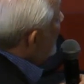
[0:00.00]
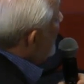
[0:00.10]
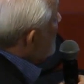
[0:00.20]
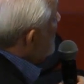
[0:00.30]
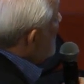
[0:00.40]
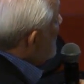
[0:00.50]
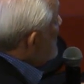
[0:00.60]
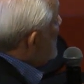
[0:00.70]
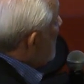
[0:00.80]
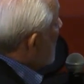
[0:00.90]
the Net Promoter
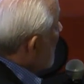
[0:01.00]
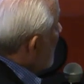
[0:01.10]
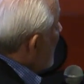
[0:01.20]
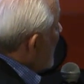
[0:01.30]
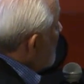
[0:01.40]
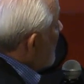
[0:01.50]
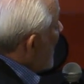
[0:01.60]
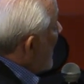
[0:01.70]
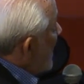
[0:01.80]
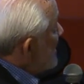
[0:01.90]
Score
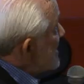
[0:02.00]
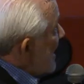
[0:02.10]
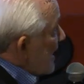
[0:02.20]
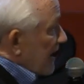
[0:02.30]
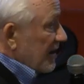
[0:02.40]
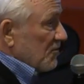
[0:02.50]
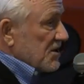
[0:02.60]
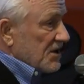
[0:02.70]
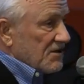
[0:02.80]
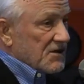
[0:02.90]
by taking the
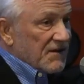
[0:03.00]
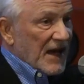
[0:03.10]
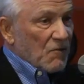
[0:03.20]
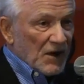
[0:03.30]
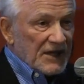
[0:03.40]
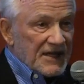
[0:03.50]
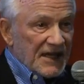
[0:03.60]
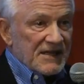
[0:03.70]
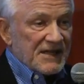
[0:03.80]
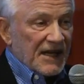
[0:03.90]
results of that 1 to
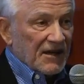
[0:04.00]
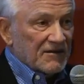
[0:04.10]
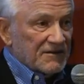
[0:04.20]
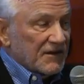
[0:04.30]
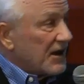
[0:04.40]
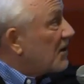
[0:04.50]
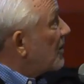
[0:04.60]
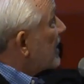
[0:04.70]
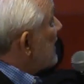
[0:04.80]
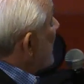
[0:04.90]
10 scale very
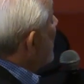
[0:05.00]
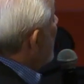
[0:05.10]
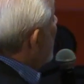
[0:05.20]
quickly,